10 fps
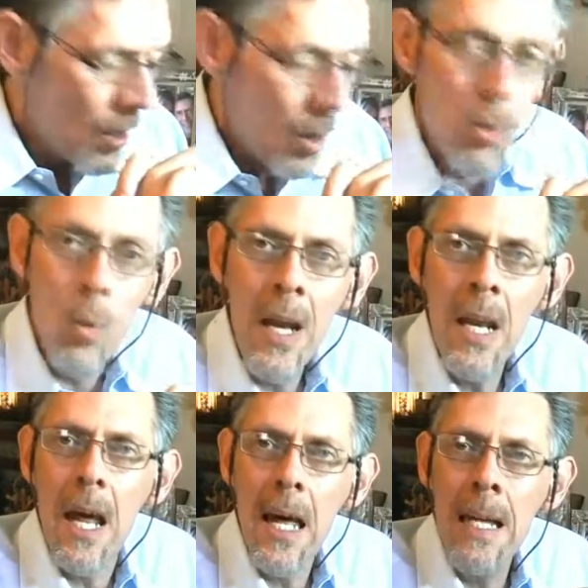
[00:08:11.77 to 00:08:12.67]

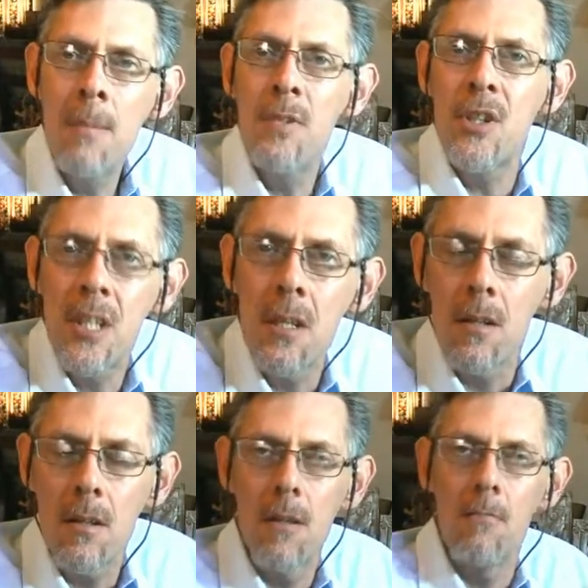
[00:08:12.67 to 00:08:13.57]
When Adam
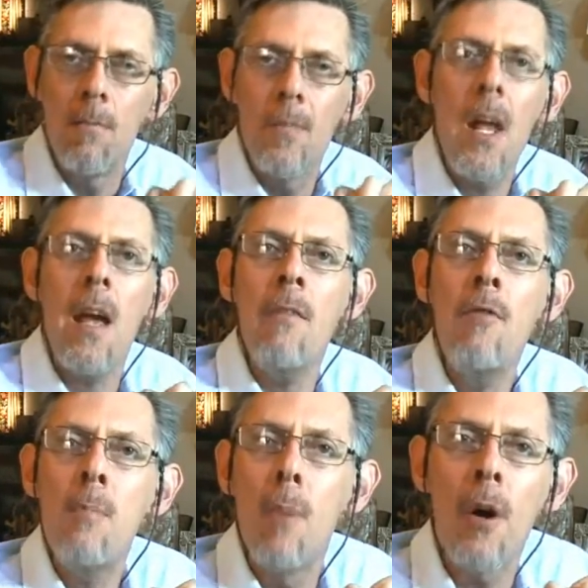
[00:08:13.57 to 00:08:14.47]
sinned,
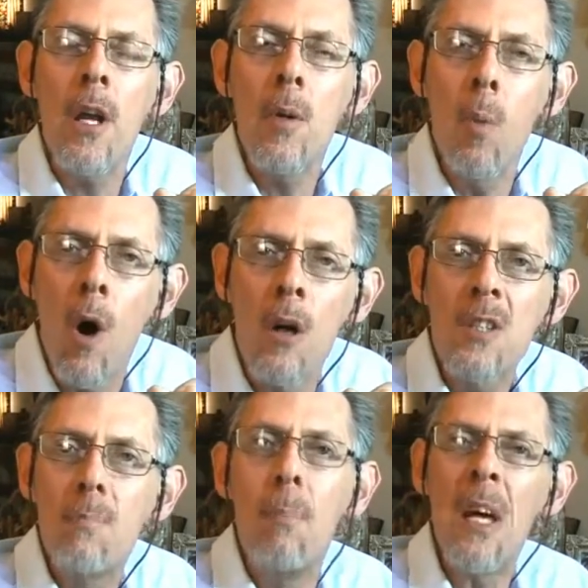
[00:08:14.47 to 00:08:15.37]
everybody
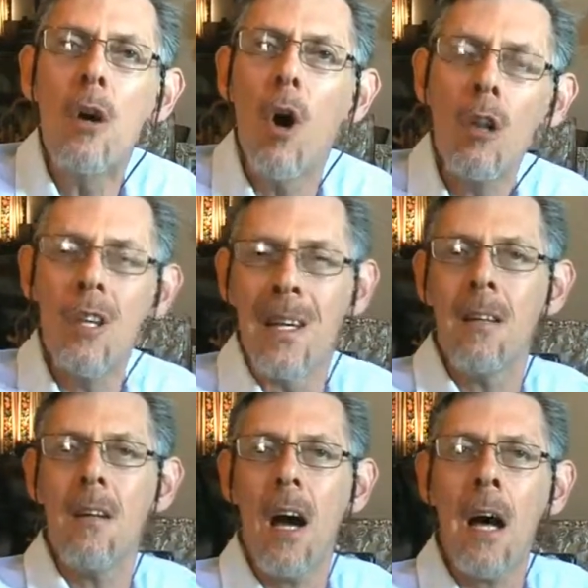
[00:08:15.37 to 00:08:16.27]
was
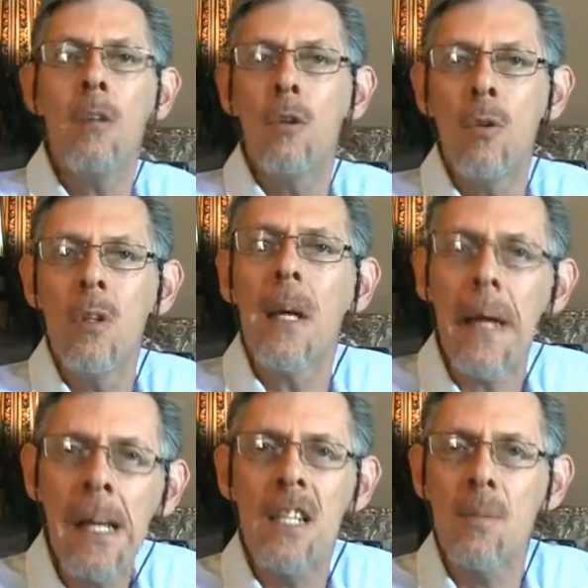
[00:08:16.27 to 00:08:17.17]
begotten unto the
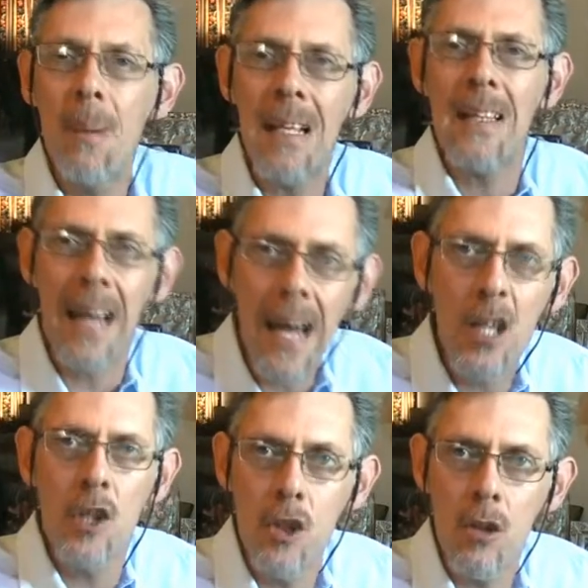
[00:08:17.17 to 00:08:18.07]

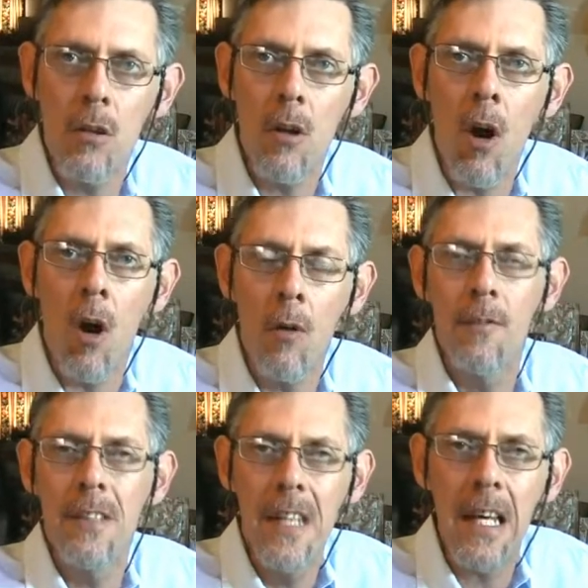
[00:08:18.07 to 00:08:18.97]
expectation
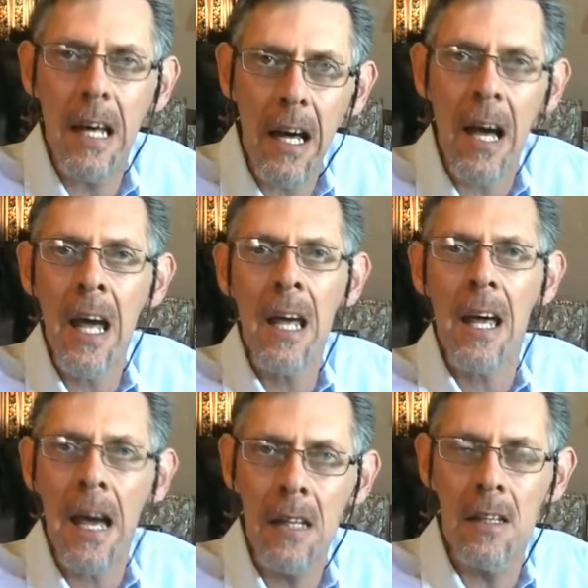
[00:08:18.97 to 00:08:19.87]
of
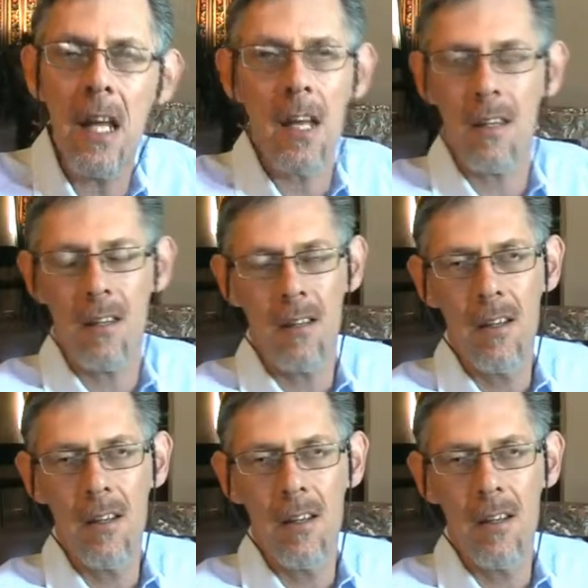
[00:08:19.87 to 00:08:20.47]
decay and death.